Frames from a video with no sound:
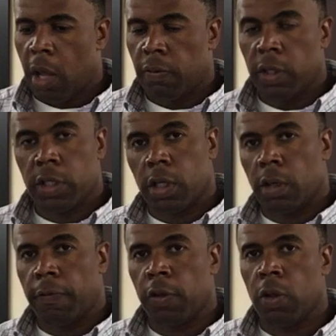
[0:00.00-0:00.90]
I've listed
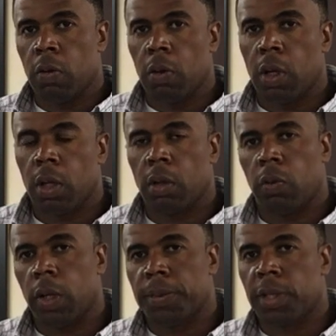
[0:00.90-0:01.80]
a few the
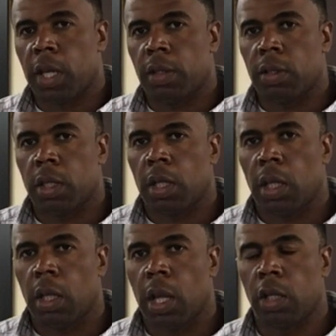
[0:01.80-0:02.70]
website that
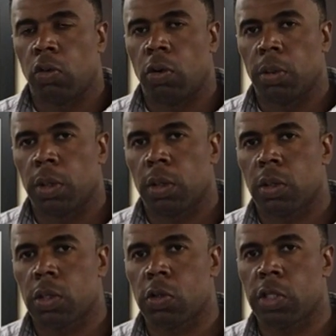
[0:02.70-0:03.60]
I normally
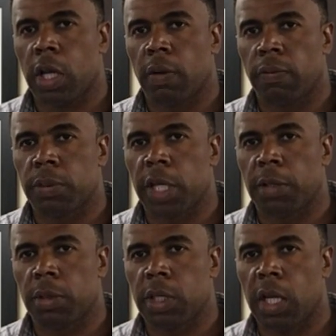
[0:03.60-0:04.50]
search out from
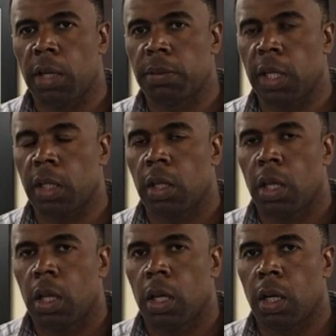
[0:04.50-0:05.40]
time to time
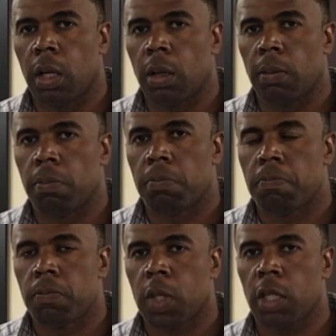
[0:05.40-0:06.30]

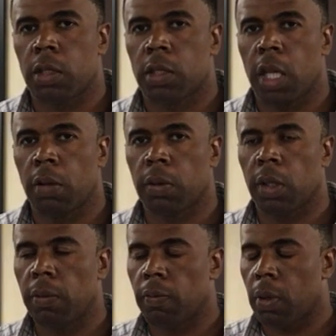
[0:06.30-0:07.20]
that's
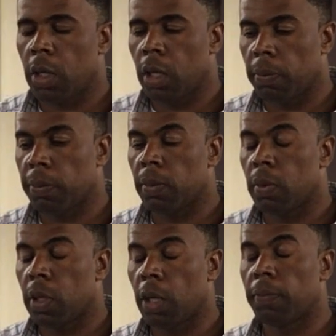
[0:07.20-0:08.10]

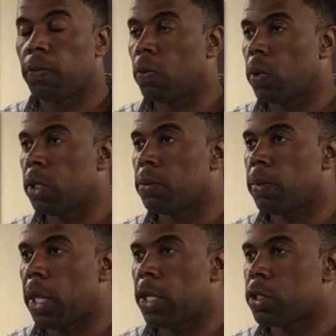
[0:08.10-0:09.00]
helpful in
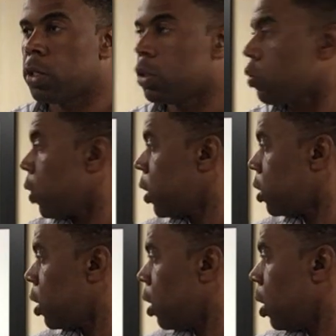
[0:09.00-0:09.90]
managing stress.
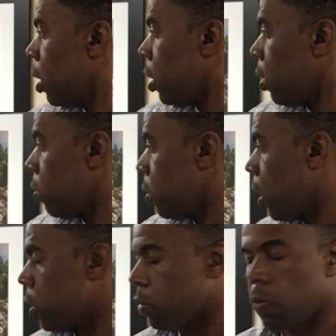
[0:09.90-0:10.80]
There's
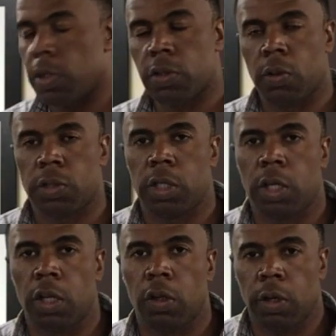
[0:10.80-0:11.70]
lots of resources
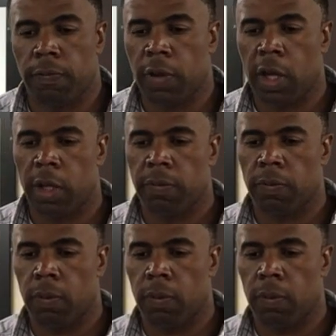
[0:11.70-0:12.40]
there you can find.